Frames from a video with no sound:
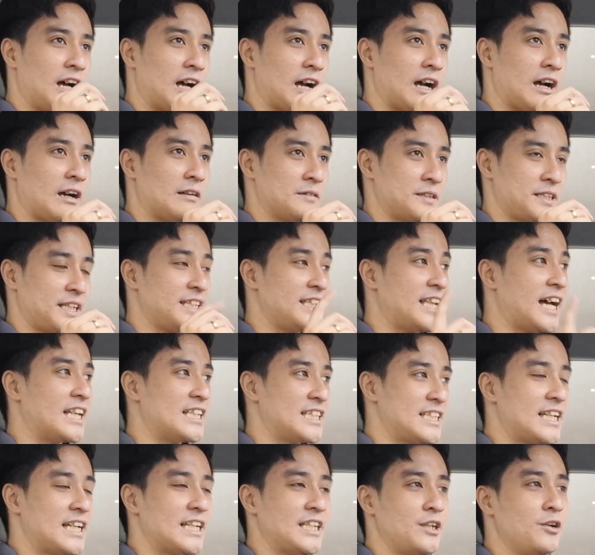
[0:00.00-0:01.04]

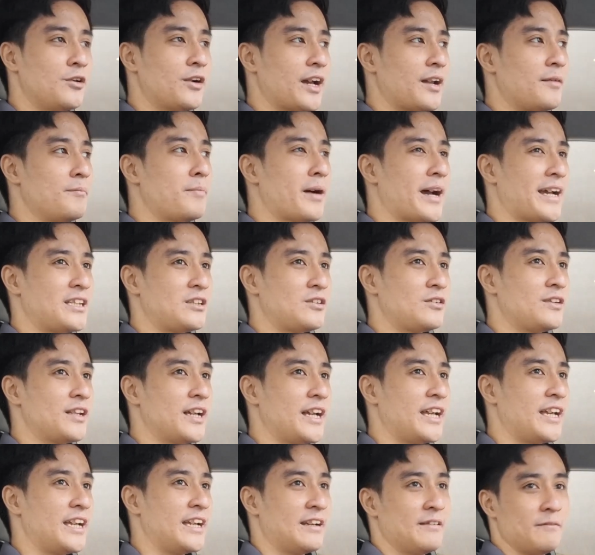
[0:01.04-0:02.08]
sedans that you can buy
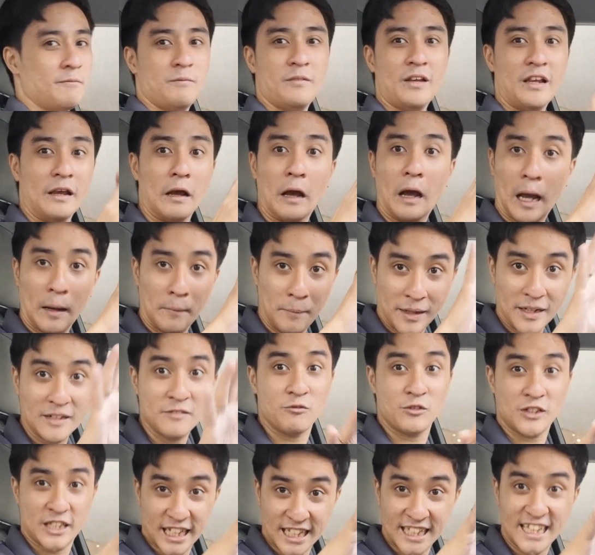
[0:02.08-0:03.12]
today. I mean,
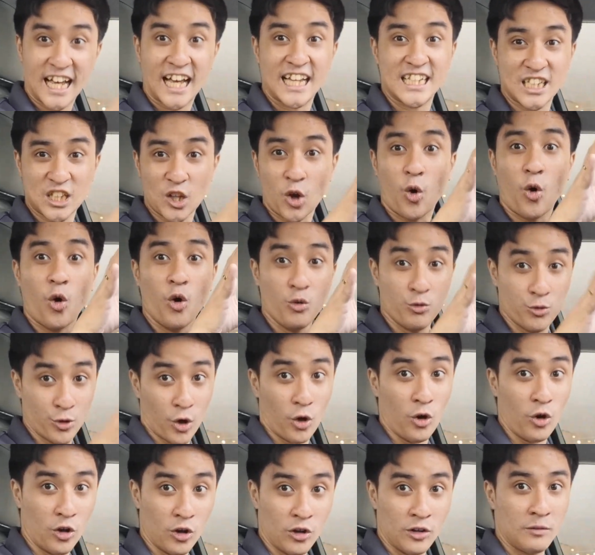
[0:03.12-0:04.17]
sedans
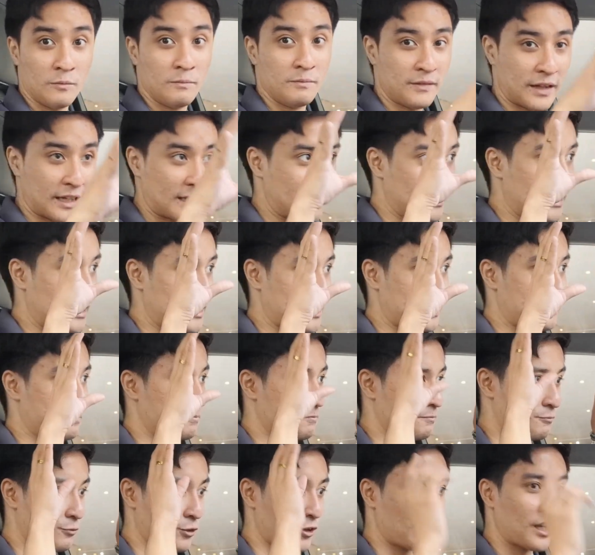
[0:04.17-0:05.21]
overall, not just
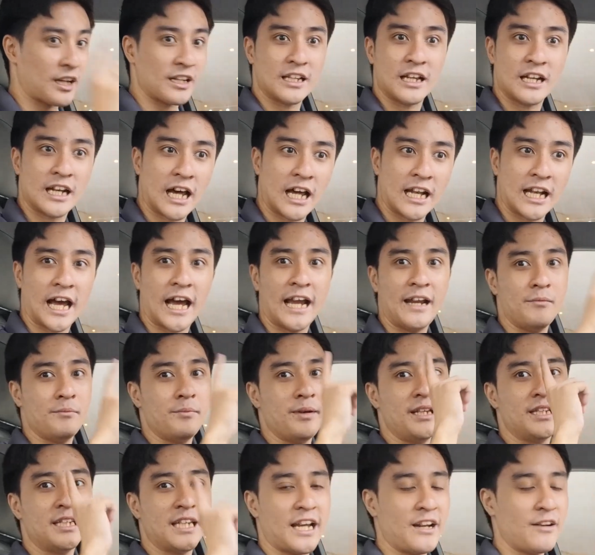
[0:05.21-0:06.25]
for the
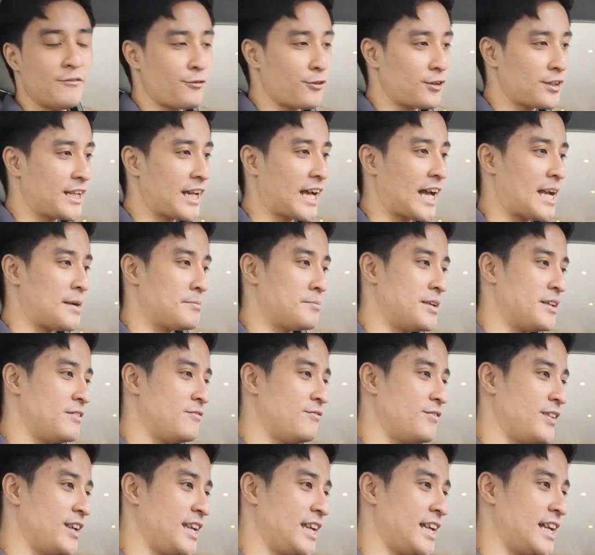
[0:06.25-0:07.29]
non-hybrids and for the hybrid
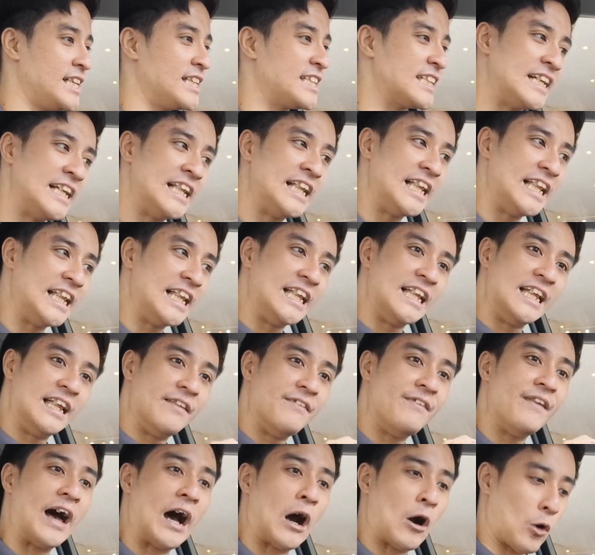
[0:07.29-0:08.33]
vehicles.
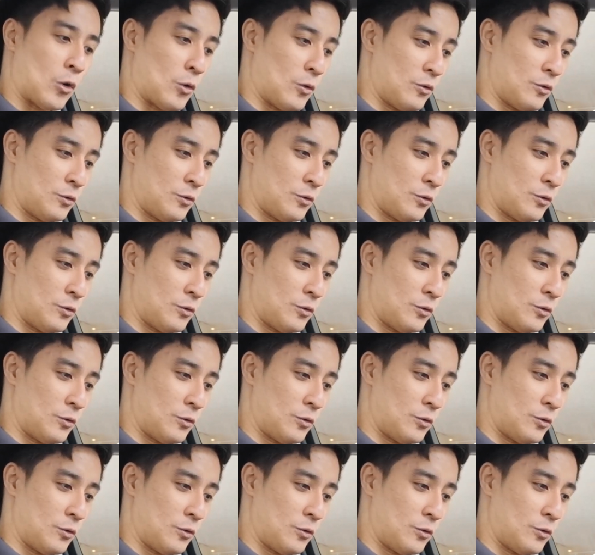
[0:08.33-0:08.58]
Now,